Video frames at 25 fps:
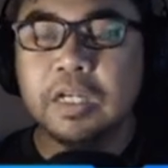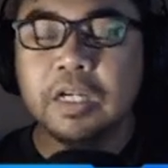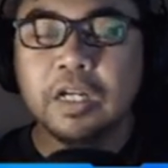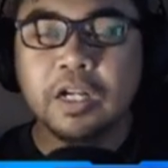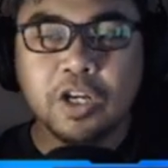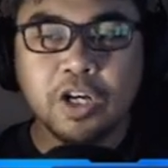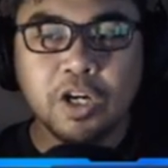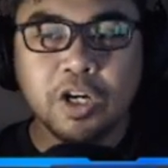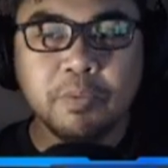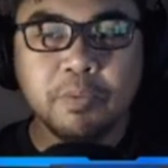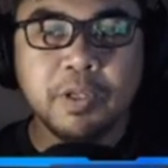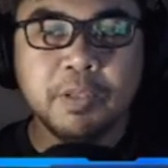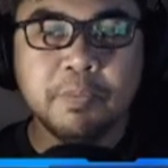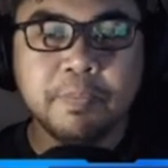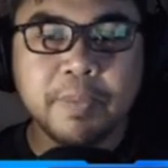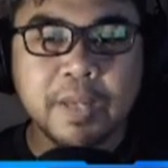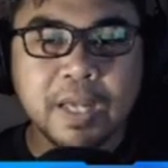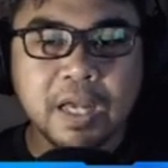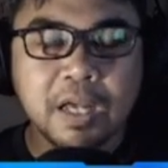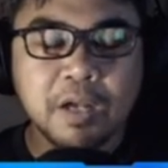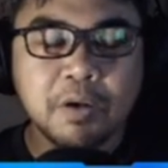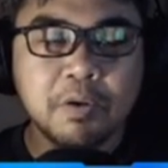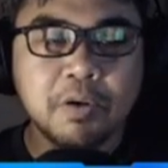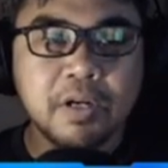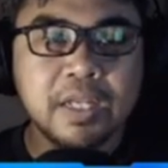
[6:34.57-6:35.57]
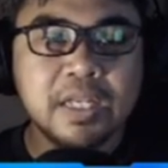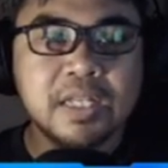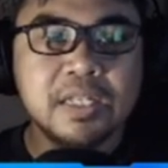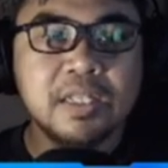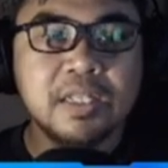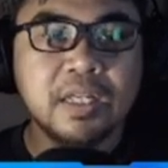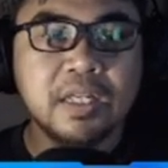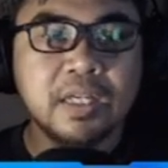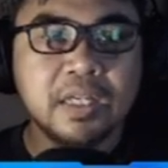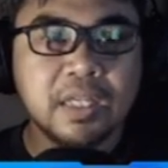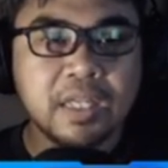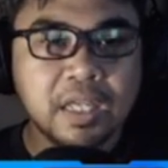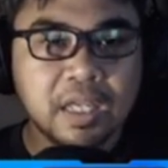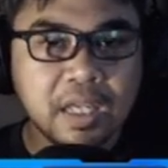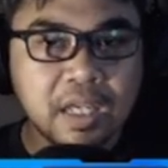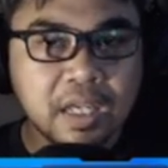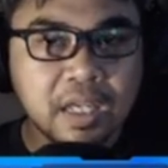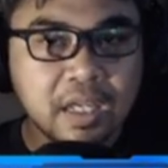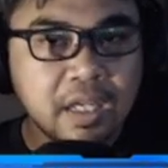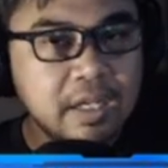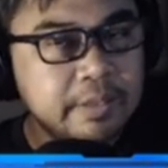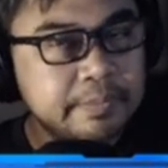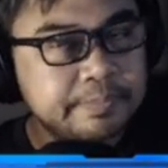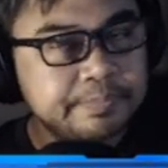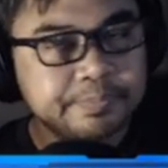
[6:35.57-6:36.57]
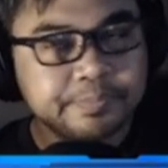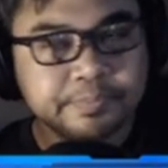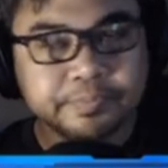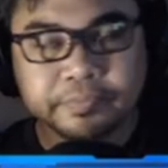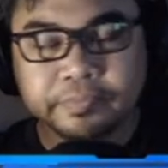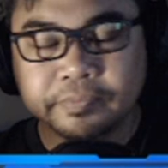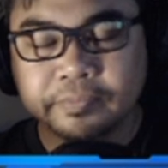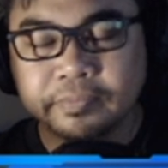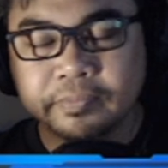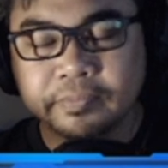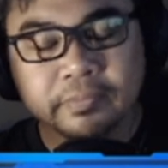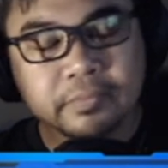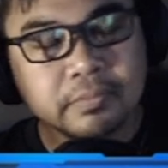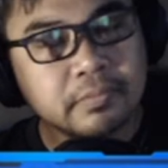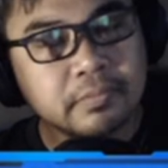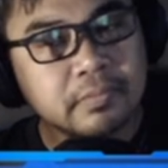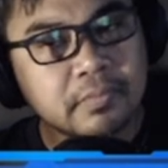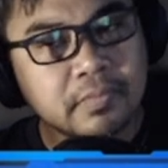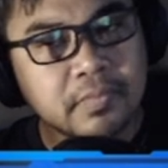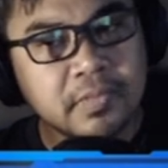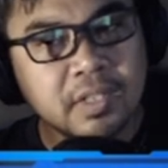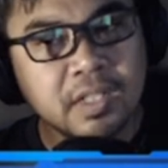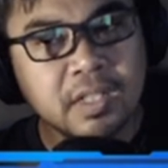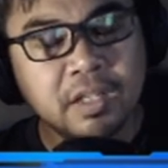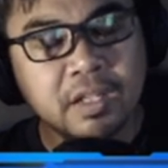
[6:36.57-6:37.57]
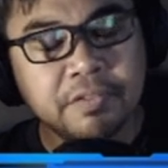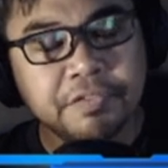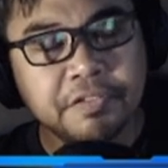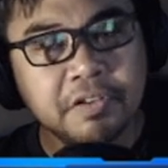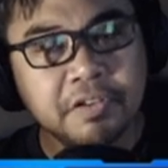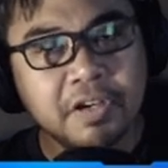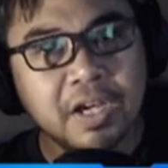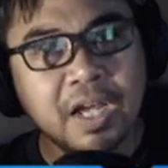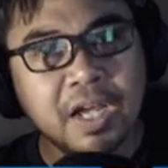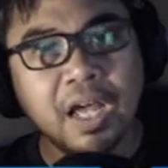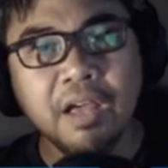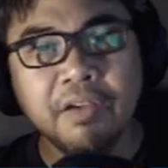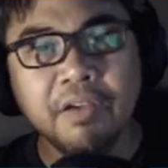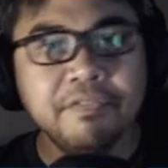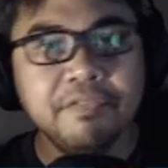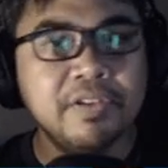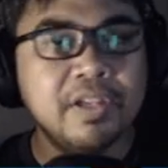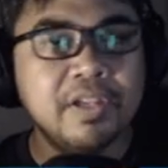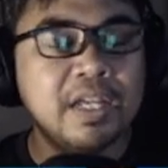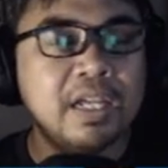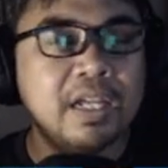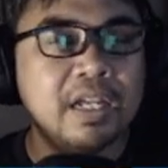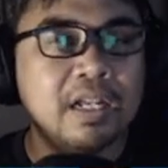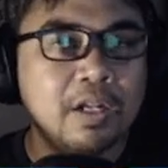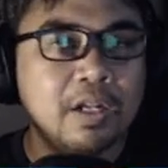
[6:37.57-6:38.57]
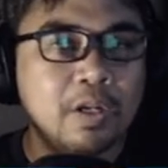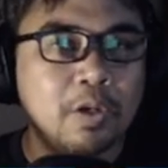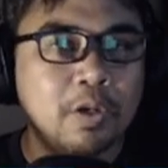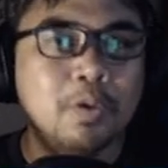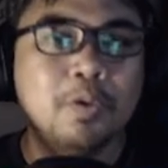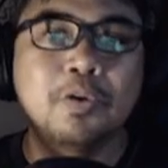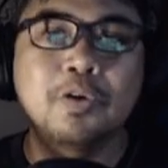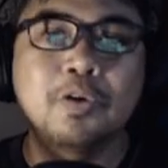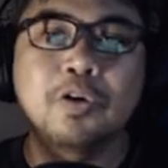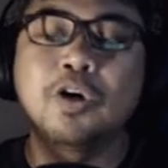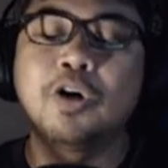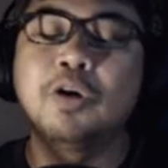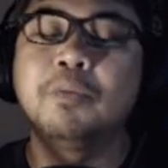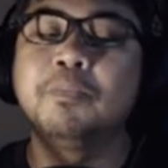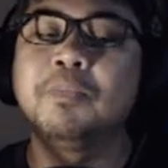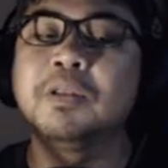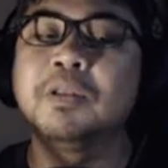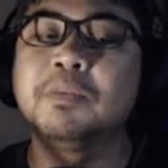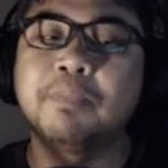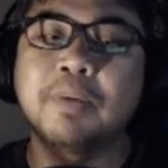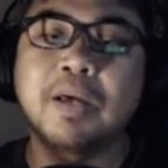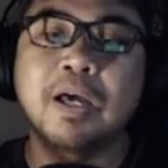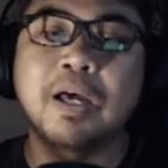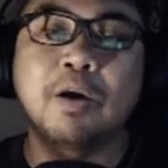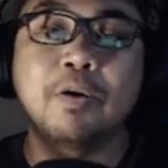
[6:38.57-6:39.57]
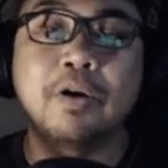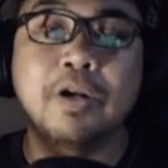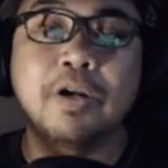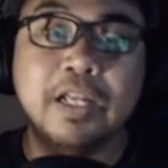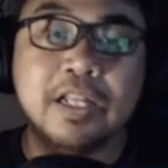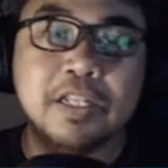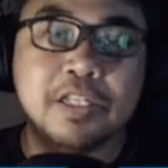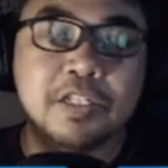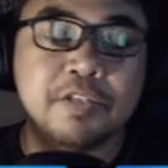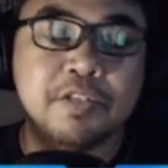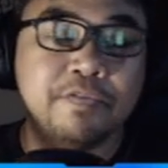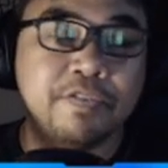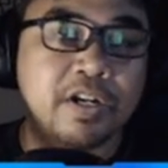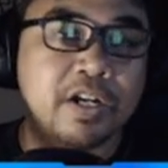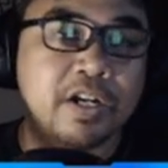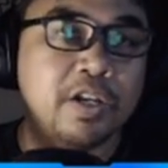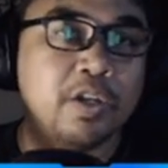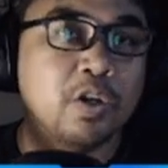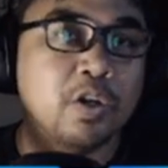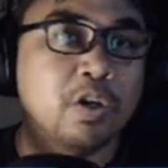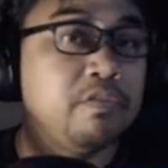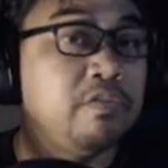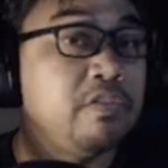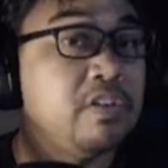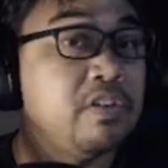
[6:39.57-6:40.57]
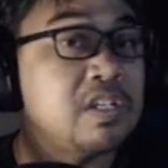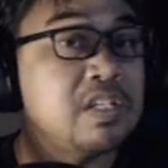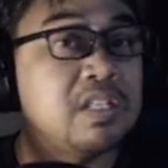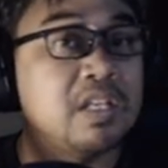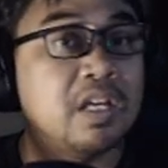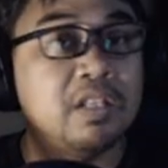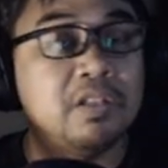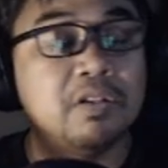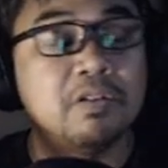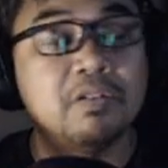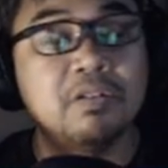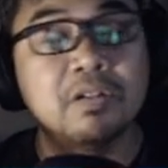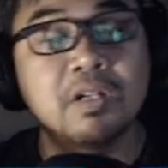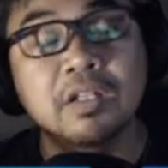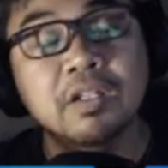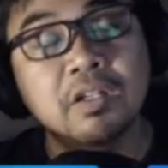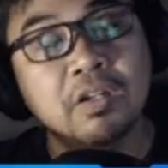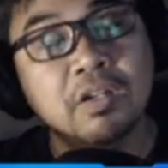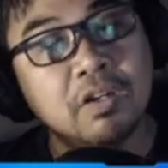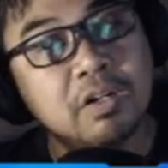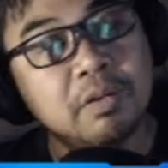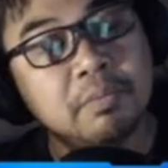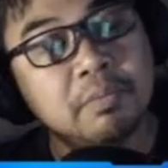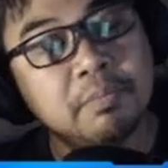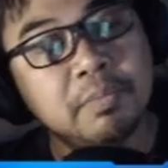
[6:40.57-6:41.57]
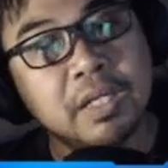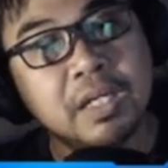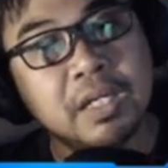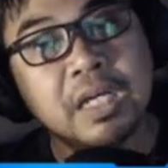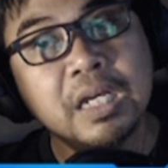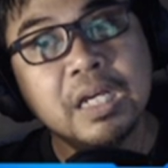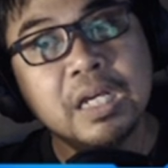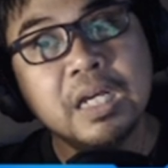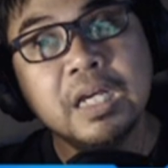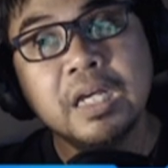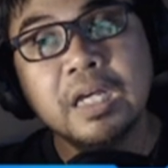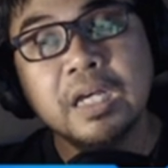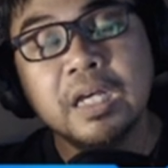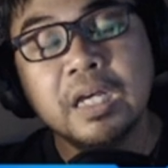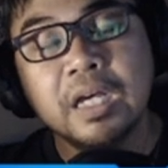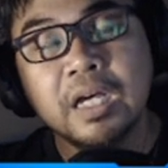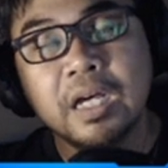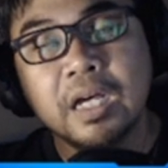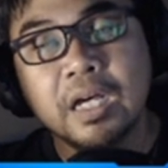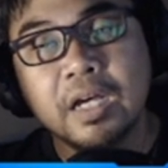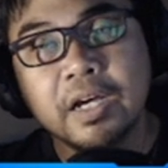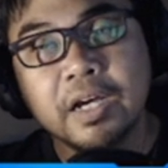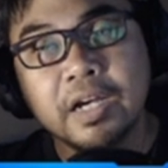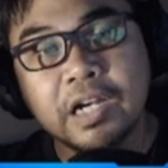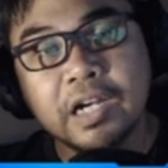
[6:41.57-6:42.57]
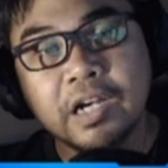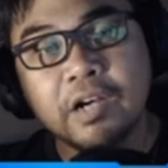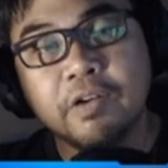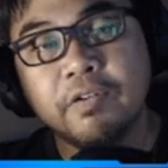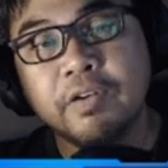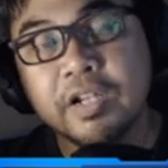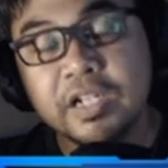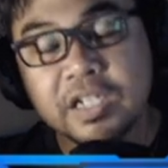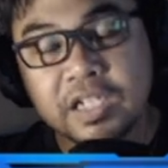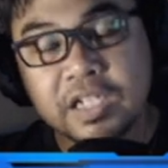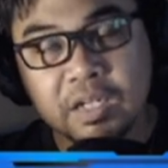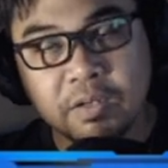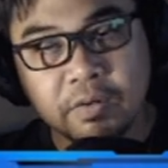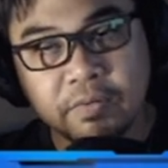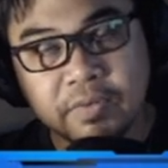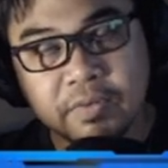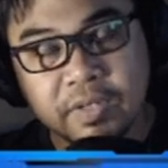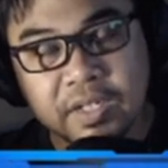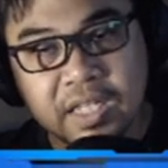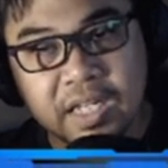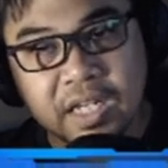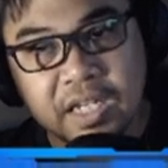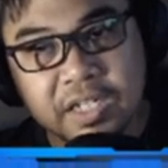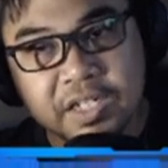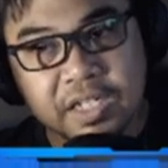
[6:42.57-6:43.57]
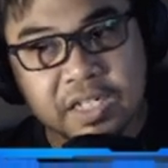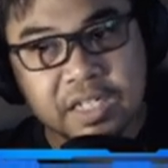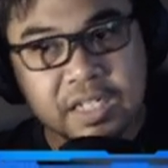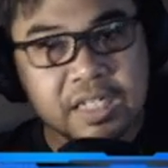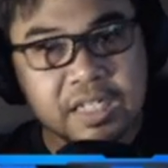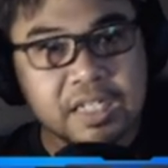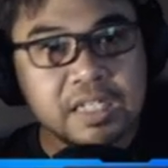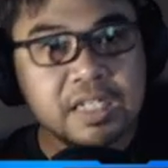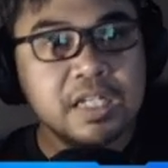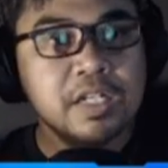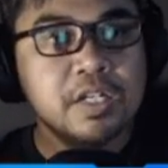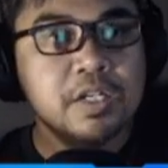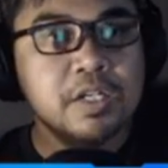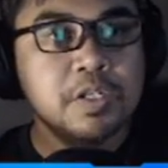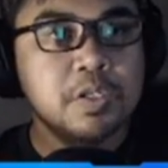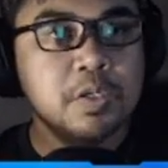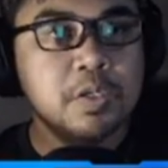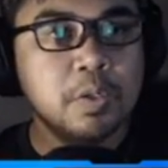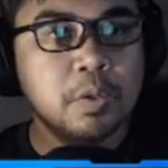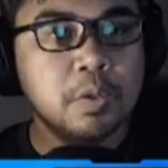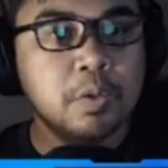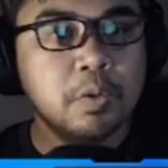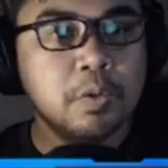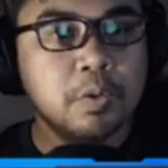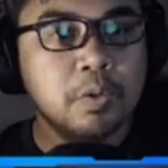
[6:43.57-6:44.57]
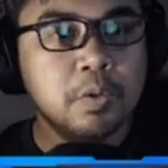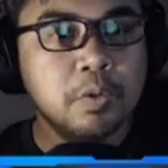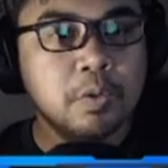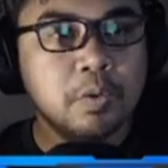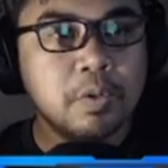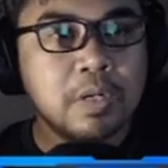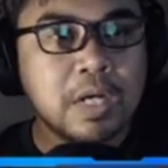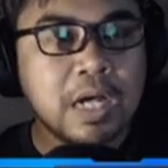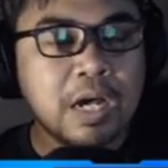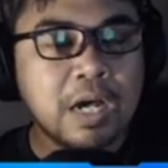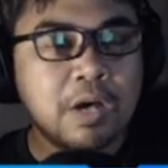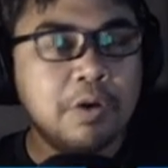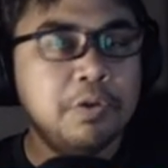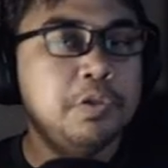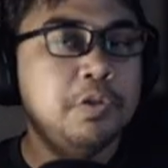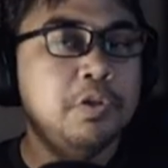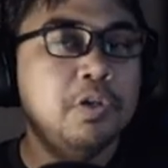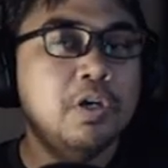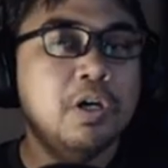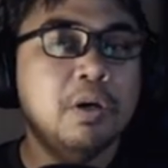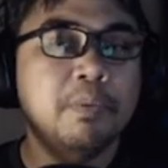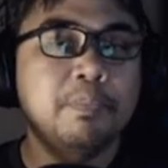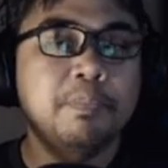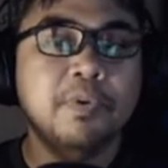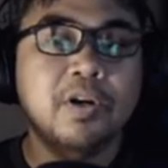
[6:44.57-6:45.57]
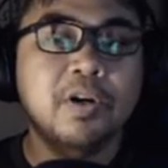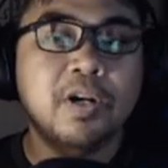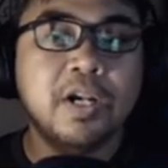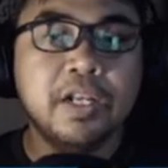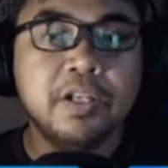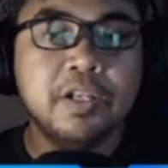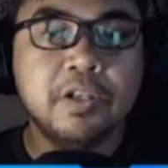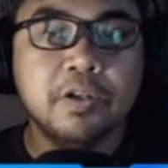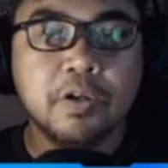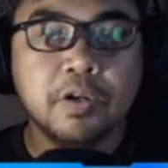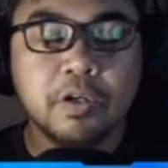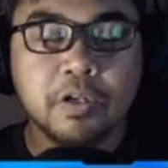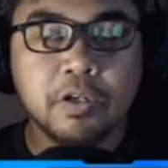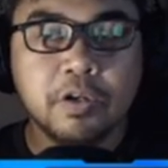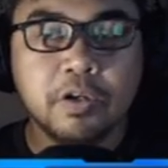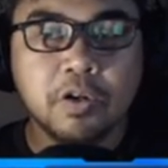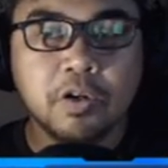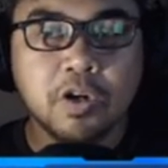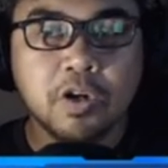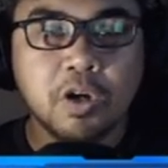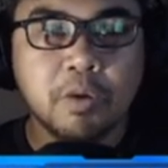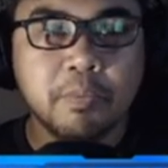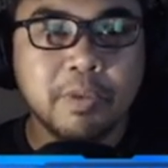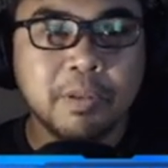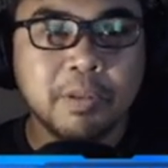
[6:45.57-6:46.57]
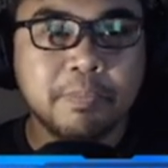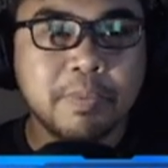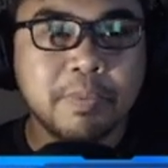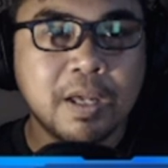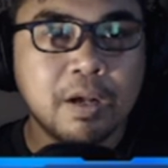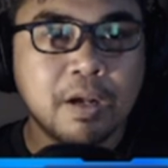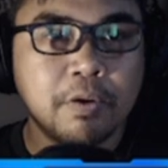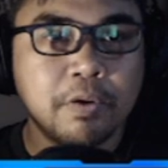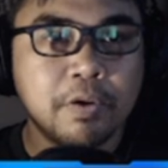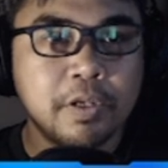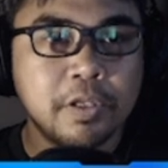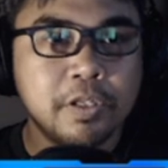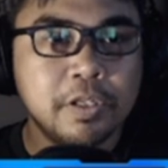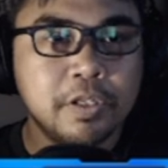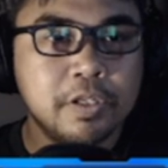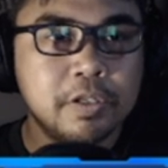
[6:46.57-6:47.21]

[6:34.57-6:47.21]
Combat power is the key if you have a low combat power, it's very obvious that you're not going to be uh, clearing some of the stages. So how do you upgrade your, your combat power?